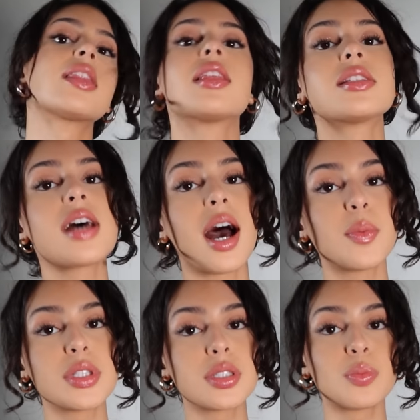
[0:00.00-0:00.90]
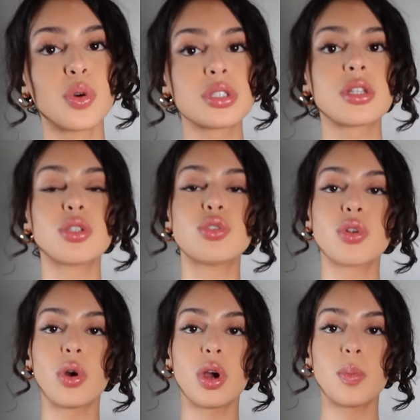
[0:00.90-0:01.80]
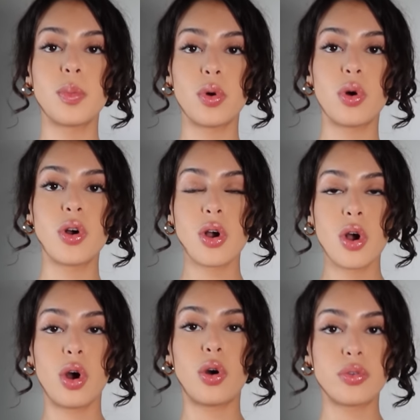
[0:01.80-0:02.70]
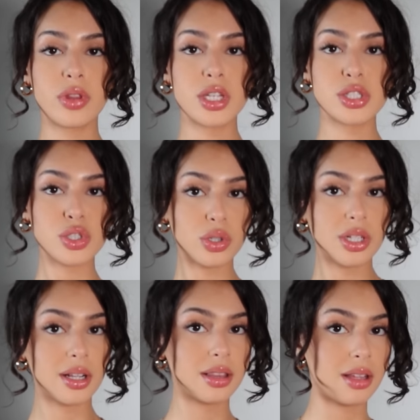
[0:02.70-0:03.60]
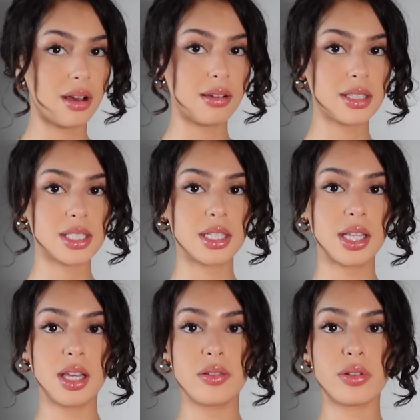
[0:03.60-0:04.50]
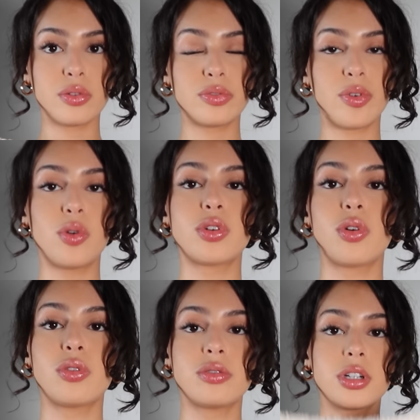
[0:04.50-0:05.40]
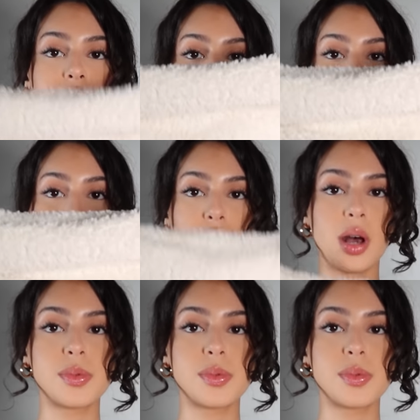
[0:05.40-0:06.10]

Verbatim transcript: and the top is the most adorable over-the-shoulder long sleeve fold over little crop